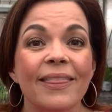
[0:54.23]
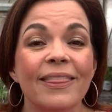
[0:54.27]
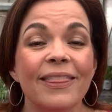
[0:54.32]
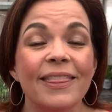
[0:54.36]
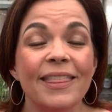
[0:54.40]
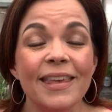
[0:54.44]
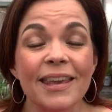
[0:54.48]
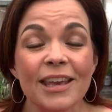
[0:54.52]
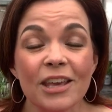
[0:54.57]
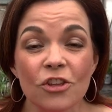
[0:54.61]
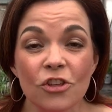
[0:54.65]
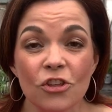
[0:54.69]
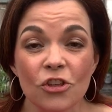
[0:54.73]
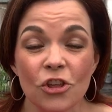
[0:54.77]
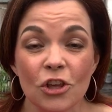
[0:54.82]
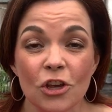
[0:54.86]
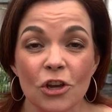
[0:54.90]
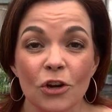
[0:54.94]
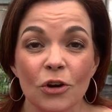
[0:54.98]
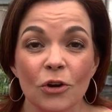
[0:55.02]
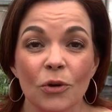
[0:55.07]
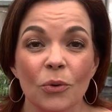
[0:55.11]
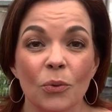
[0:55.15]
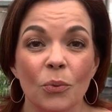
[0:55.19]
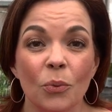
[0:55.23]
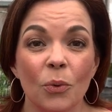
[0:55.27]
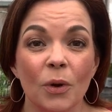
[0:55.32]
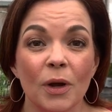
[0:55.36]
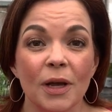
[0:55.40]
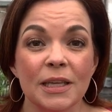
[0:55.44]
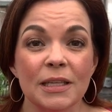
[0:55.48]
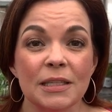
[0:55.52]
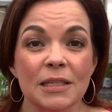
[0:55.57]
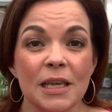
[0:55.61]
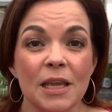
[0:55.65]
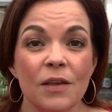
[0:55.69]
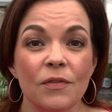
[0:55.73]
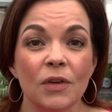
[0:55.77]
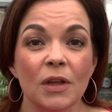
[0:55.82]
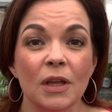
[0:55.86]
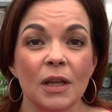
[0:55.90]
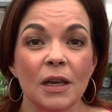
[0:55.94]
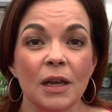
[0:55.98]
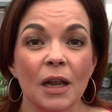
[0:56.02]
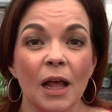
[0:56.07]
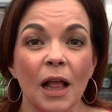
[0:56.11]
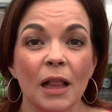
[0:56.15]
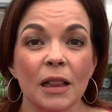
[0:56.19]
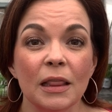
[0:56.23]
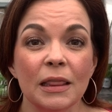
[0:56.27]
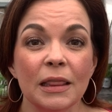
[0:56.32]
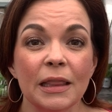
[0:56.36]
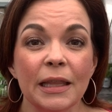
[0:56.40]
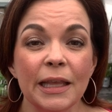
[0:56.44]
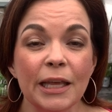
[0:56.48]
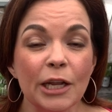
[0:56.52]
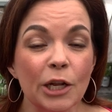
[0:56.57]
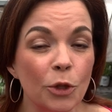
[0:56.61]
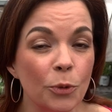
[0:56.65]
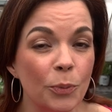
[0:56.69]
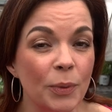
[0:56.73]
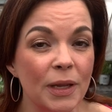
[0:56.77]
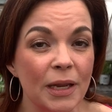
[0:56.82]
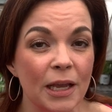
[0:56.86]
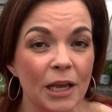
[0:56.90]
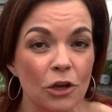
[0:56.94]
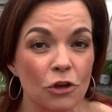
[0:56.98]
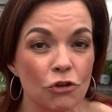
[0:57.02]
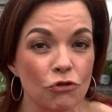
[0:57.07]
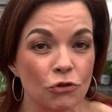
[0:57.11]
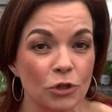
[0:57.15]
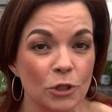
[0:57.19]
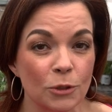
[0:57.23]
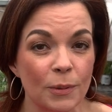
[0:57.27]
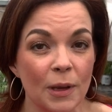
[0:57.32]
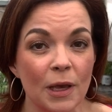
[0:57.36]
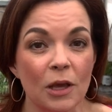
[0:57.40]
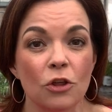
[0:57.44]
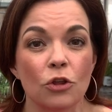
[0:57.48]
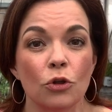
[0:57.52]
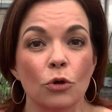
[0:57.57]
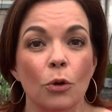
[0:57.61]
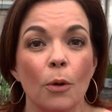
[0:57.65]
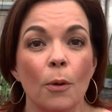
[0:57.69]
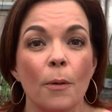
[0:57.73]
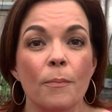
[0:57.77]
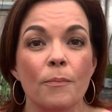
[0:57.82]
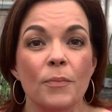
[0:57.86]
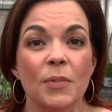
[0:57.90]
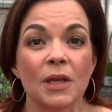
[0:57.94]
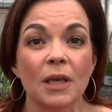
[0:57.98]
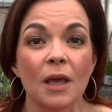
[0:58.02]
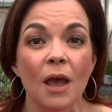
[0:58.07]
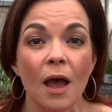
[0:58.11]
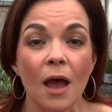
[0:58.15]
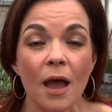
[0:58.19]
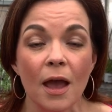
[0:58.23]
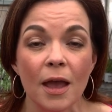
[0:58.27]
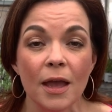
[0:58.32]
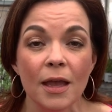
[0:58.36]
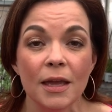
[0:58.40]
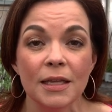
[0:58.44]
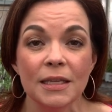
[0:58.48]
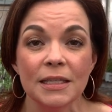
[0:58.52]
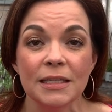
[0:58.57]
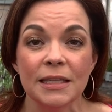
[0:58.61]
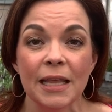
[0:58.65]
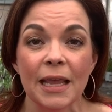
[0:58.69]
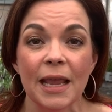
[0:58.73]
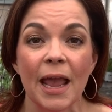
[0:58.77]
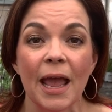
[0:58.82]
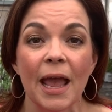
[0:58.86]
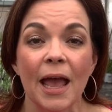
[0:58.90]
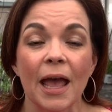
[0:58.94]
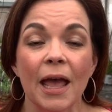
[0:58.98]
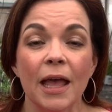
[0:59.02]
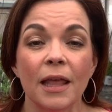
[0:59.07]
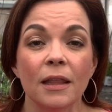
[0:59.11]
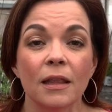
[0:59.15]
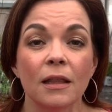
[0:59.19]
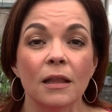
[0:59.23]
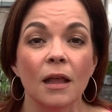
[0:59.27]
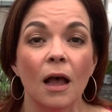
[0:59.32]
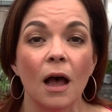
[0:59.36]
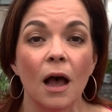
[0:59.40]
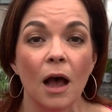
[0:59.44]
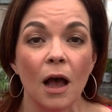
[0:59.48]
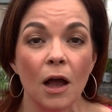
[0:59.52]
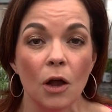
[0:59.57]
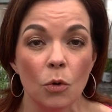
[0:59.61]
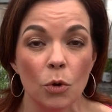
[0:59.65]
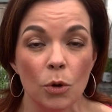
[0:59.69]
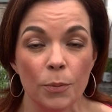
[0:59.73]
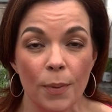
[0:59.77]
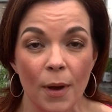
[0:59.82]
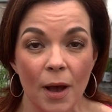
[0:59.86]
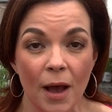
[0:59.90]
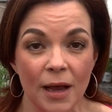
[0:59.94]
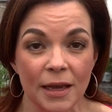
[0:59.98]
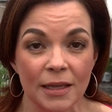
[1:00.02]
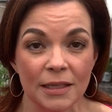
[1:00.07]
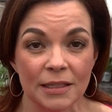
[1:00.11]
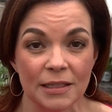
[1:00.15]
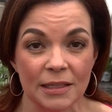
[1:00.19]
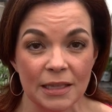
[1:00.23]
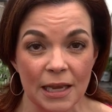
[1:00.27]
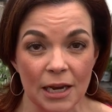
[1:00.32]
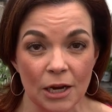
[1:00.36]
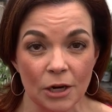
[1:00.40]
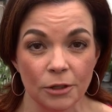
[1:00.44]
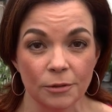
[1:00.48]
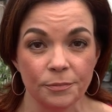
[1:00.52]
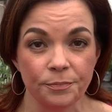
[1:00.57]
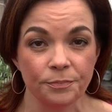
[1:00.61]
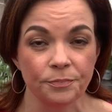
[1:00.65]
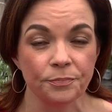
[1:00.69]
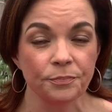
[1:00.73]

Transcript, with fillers: This year was even a little bit extra special because they had aquapots there.